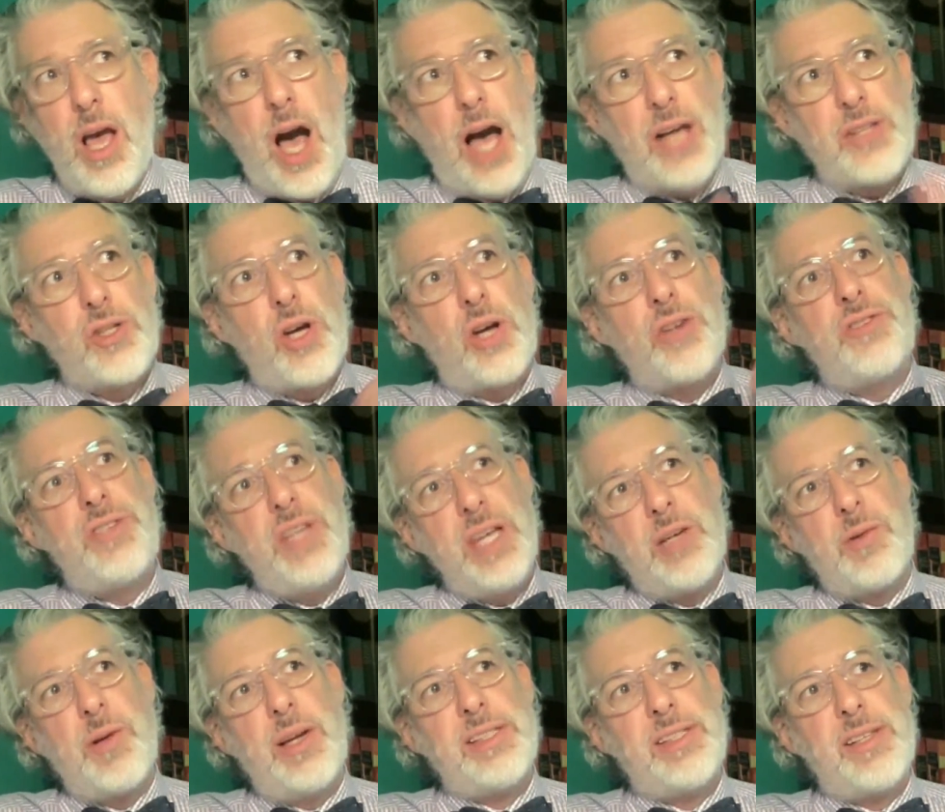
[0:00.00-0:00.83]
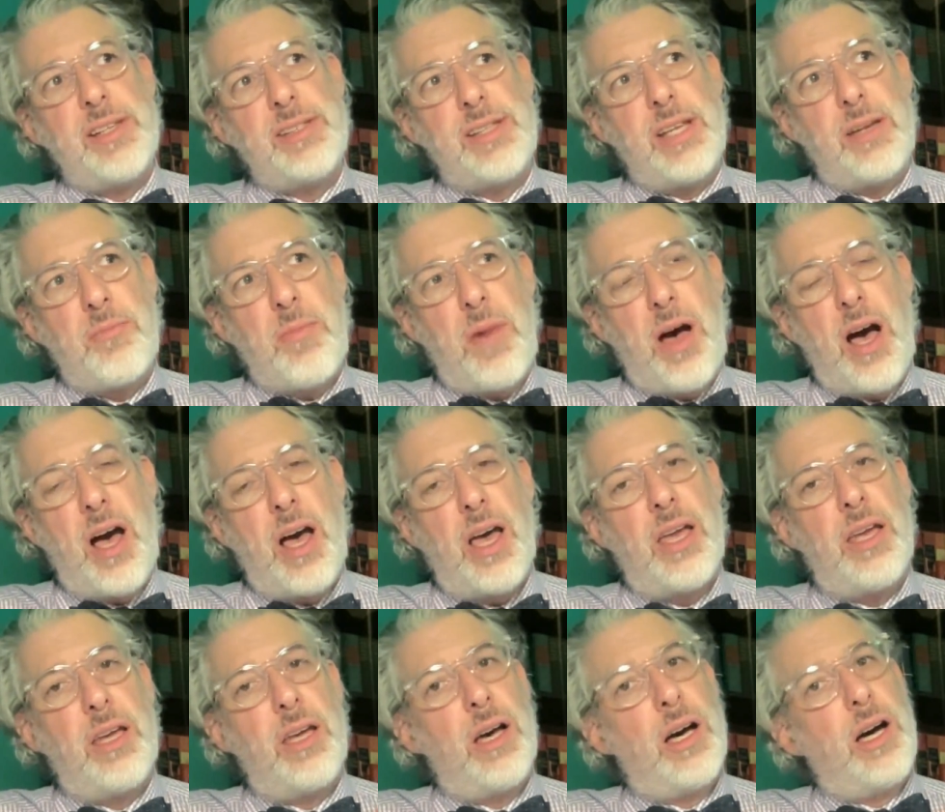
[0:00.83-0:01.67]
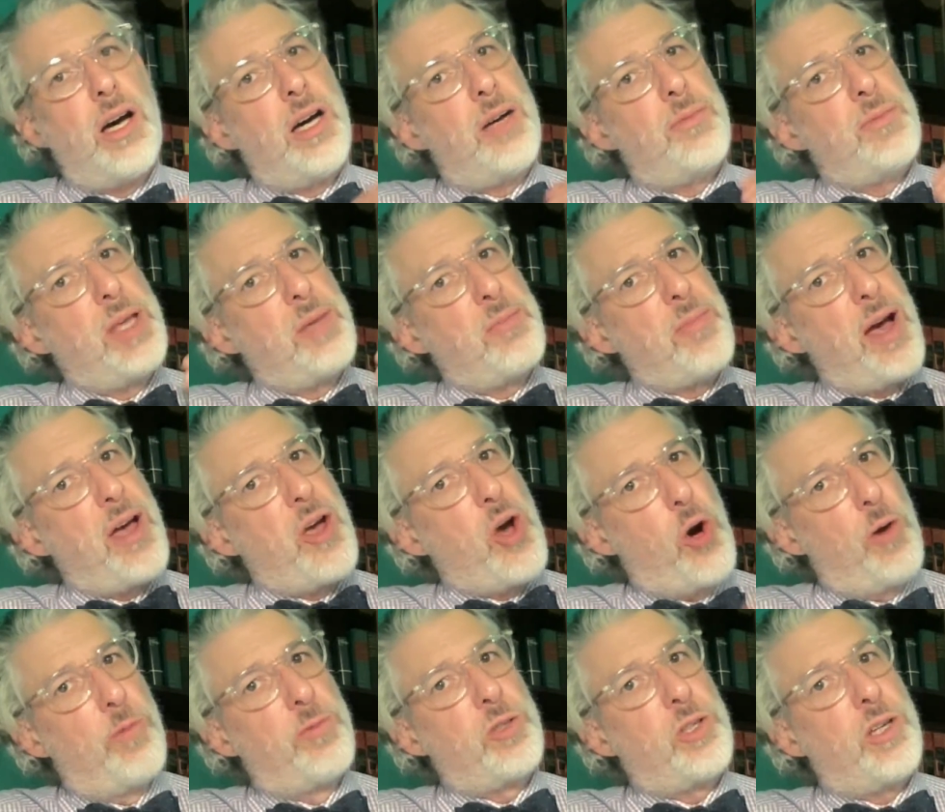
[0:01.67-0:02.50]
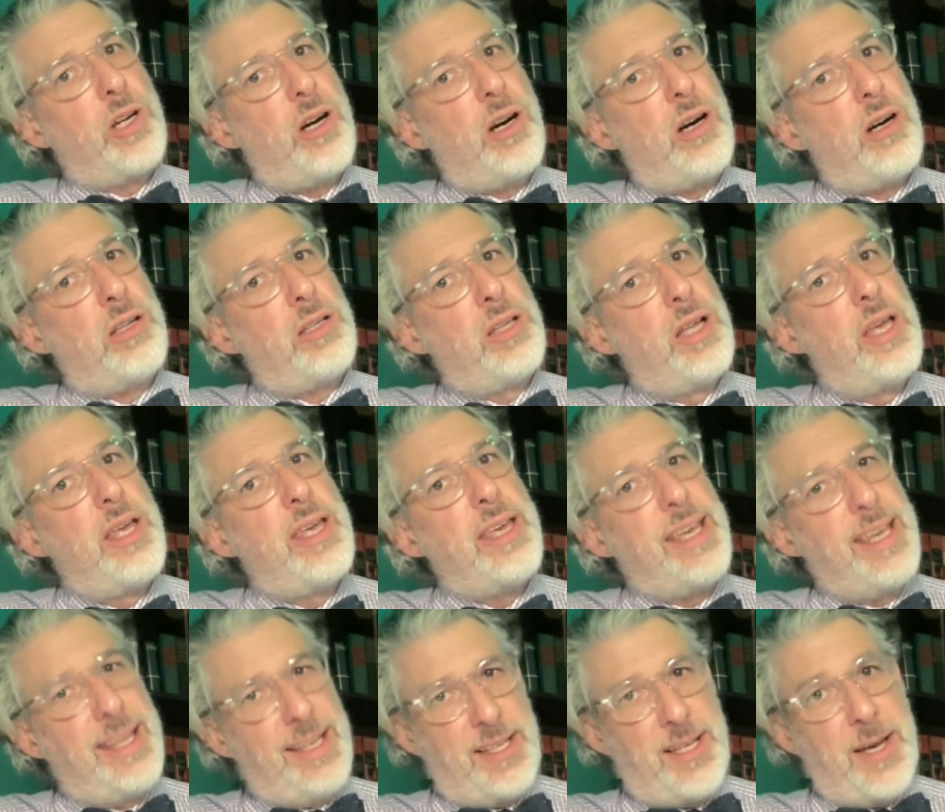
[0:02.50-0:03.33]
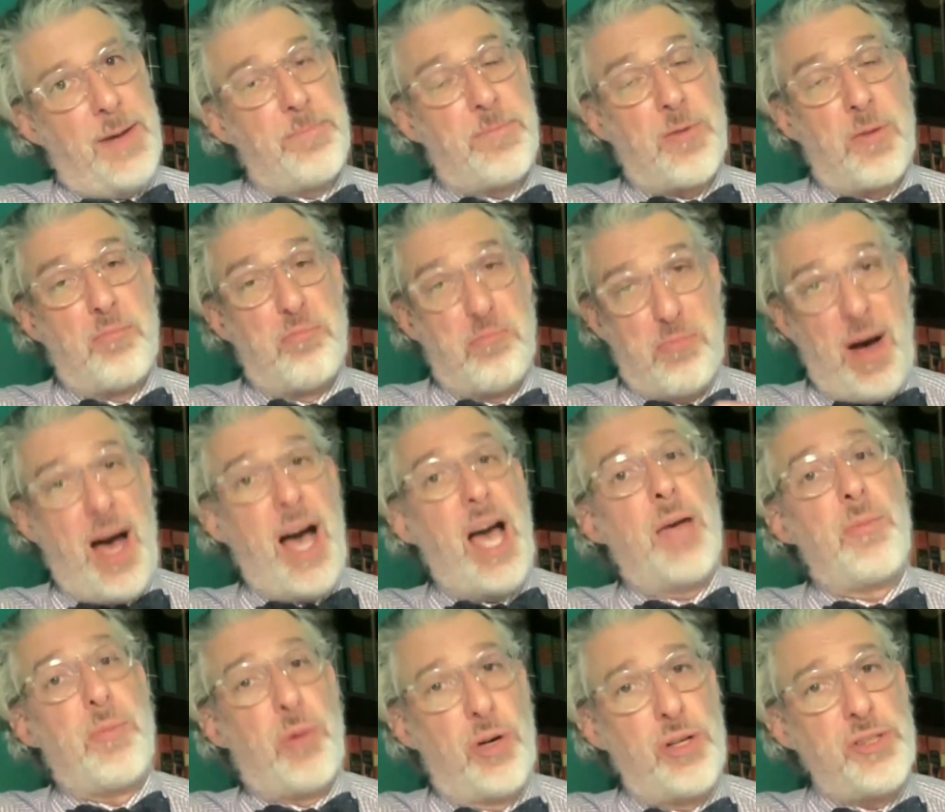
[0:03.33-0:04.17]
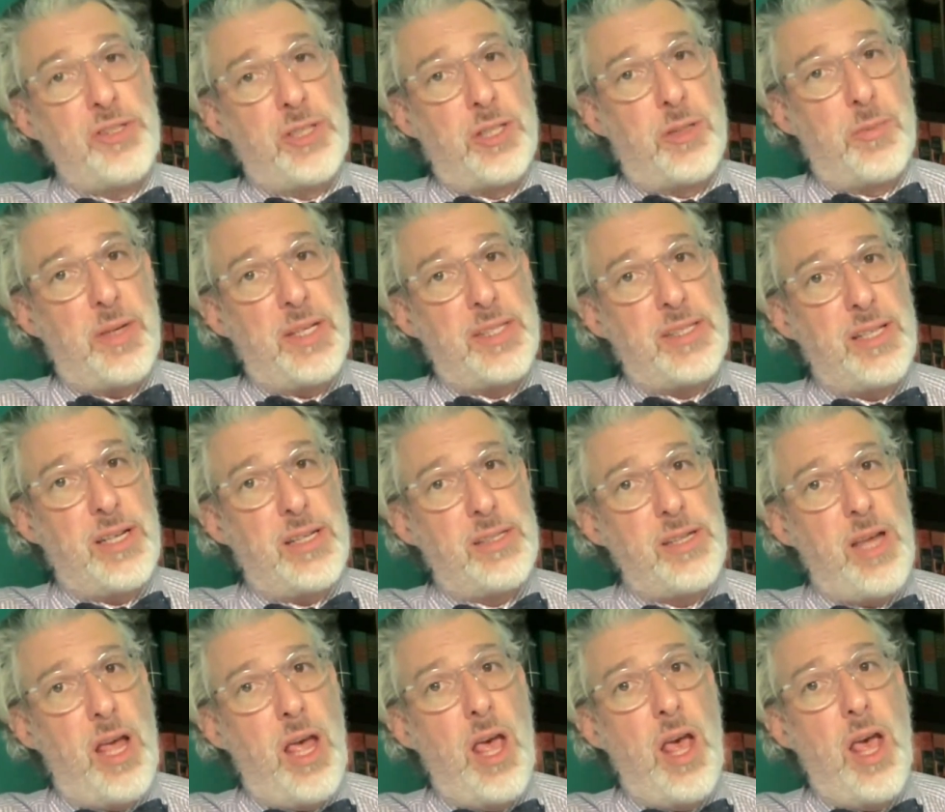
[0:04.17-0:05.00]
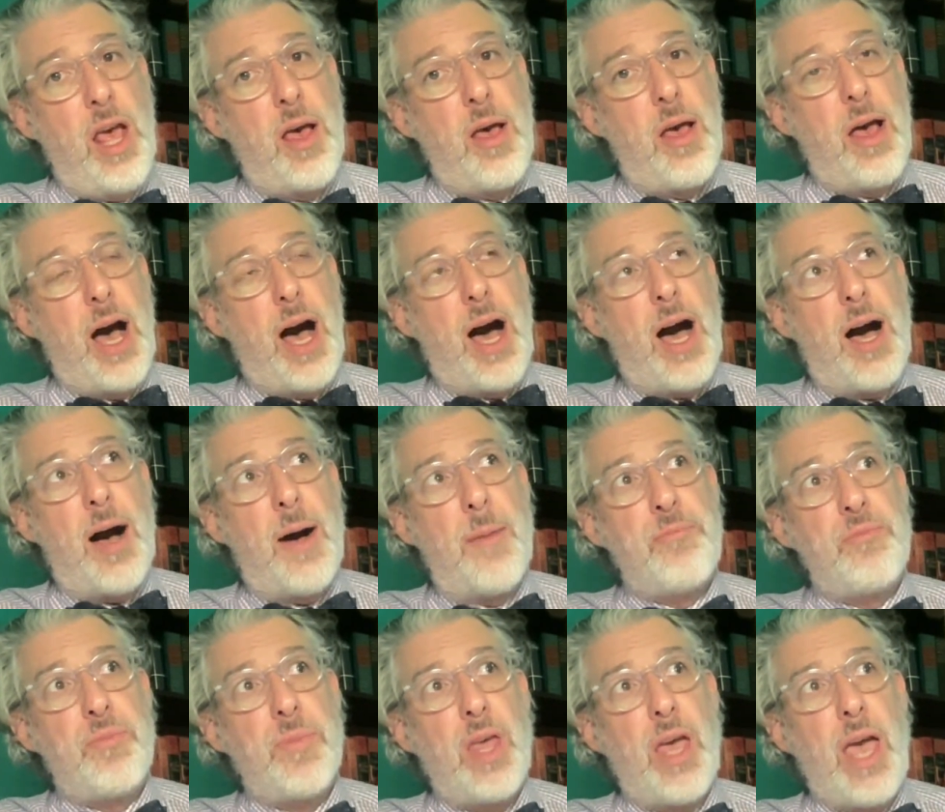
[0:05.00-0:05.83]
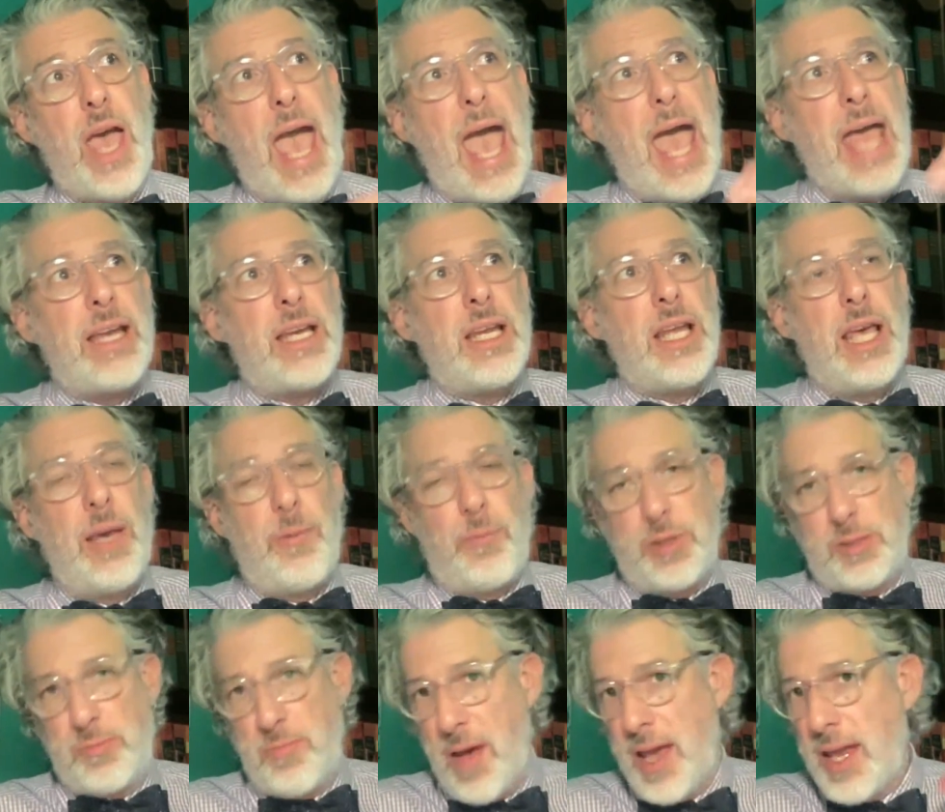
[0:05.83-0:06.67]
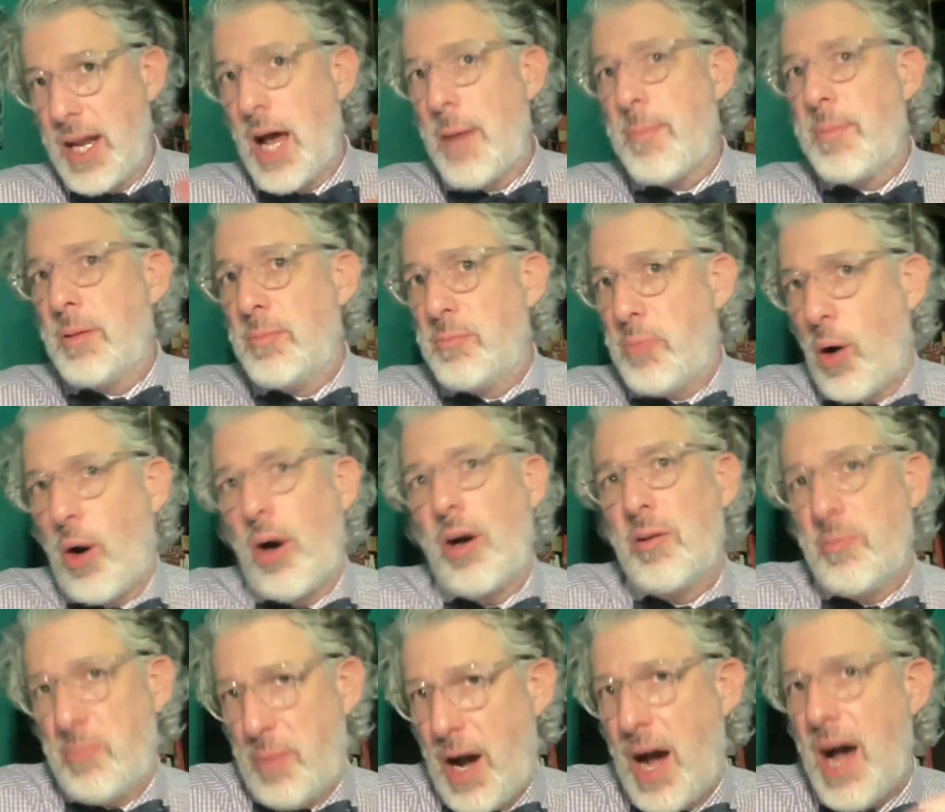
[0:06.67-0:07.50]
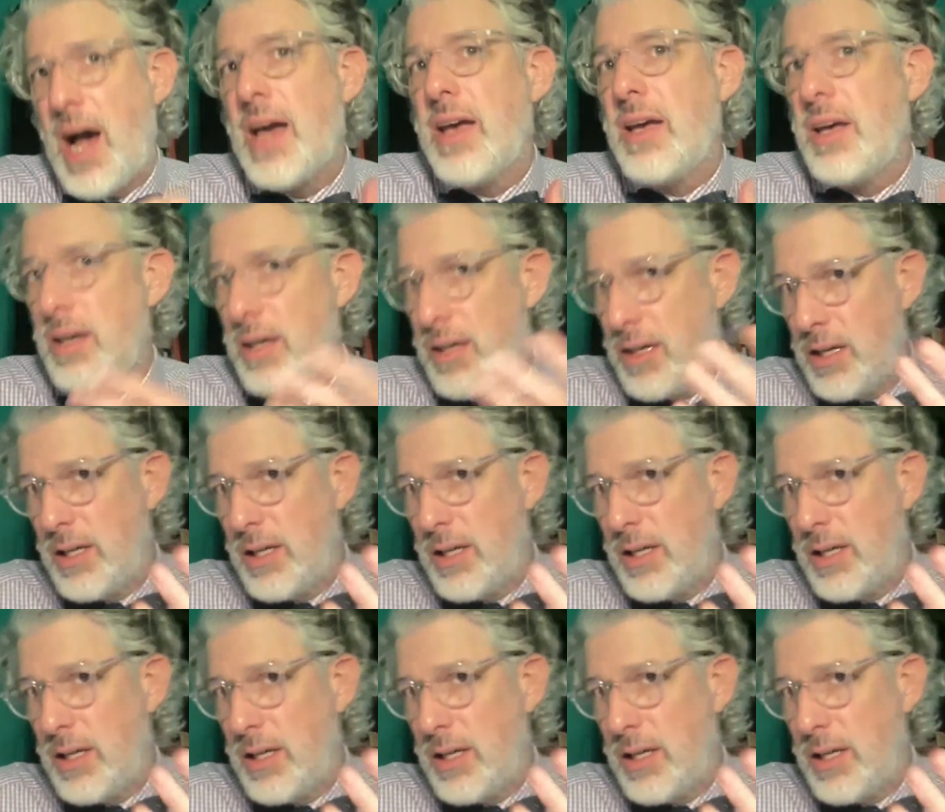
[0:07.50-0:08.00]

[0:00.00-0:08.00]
I saw decreases in my overall income from my personal business, and it was made up in part by